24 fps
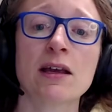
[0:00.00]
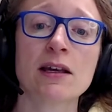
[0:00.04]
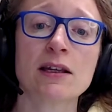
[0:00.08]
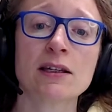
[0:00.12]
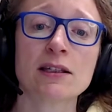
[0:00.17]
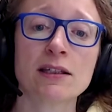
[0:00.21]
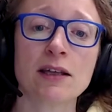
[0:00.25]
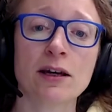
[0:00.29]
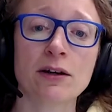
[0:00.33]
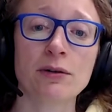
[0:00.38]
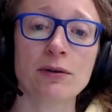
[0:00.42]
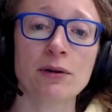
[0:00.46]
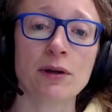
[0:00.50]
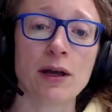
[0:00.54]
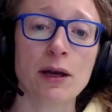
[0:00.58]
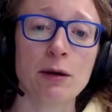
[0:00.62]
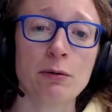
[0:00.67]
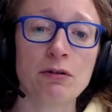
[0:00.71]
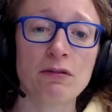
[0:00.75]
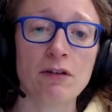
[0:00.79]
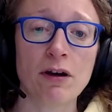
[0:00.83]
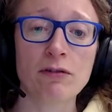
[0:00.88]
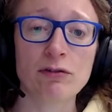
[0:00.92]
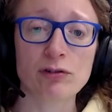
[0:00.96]
So
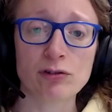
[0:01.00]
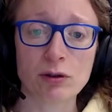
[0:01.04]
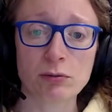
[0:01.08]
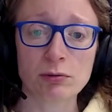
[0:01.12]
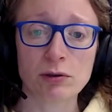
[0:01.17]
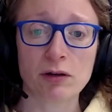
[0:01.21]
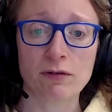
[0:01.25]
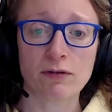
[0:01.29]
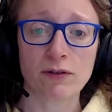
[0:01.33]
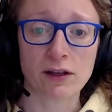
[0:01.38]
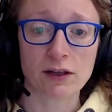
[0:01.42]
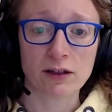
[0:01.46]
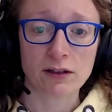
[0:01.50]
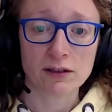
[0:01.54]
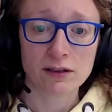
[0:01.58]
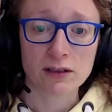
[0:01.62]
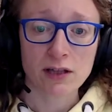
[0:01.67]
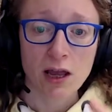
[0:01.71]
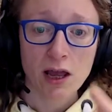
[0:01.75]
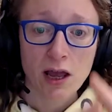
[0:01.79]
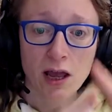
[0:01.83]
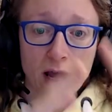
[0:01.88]
we've overstretched our fingers.